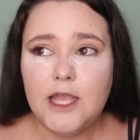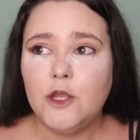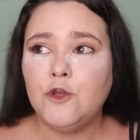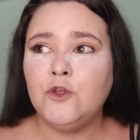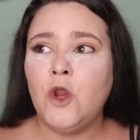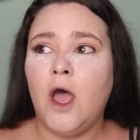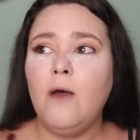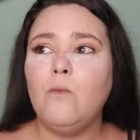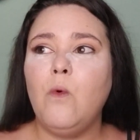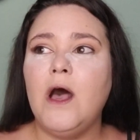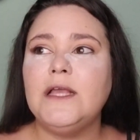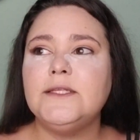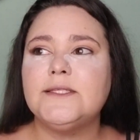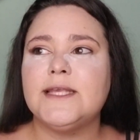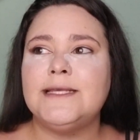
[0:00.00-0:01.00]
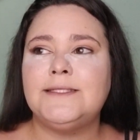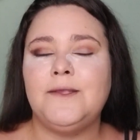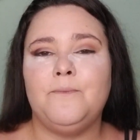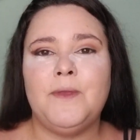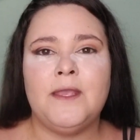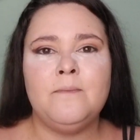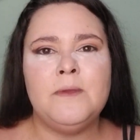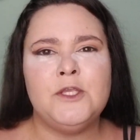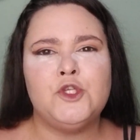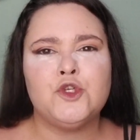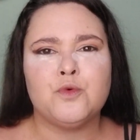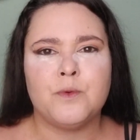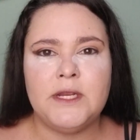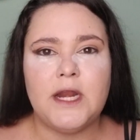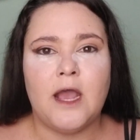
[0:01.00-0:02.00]
Not once has it made me
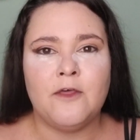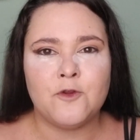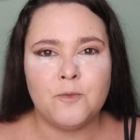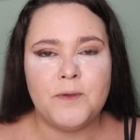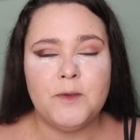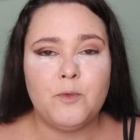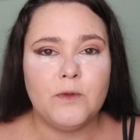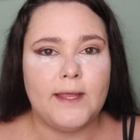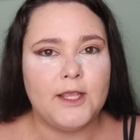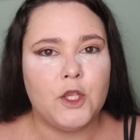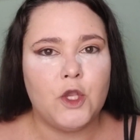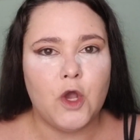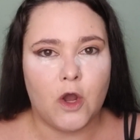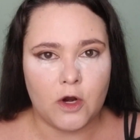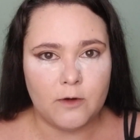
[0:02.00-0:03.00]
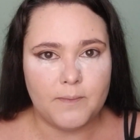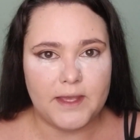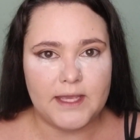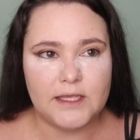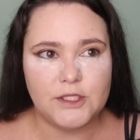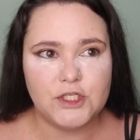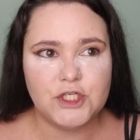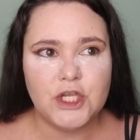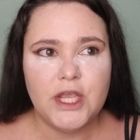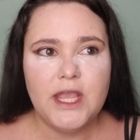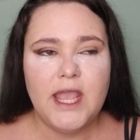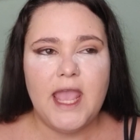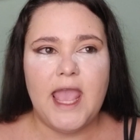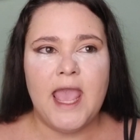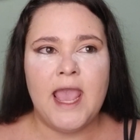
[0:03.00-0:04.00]
treat other people like garbage
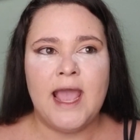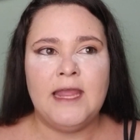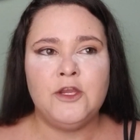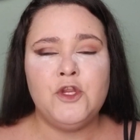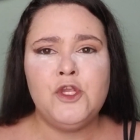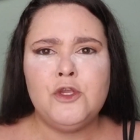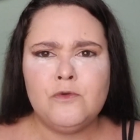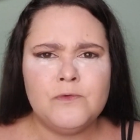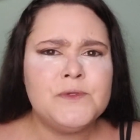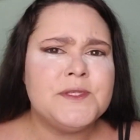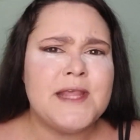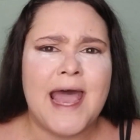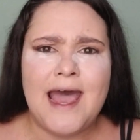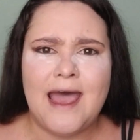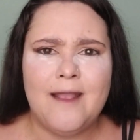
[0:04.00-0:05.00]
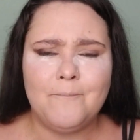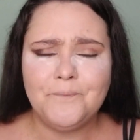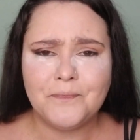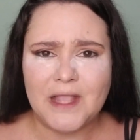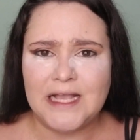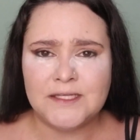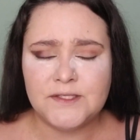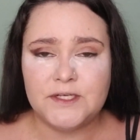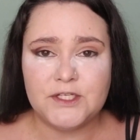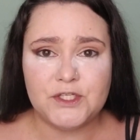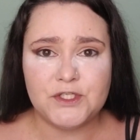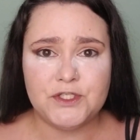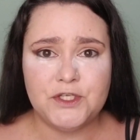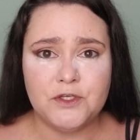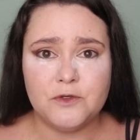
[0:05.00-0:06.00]
and use that as an
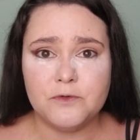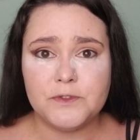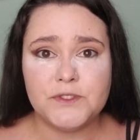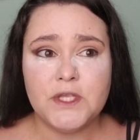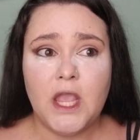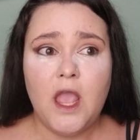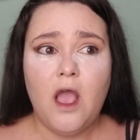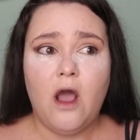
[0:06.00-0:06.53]
excuse.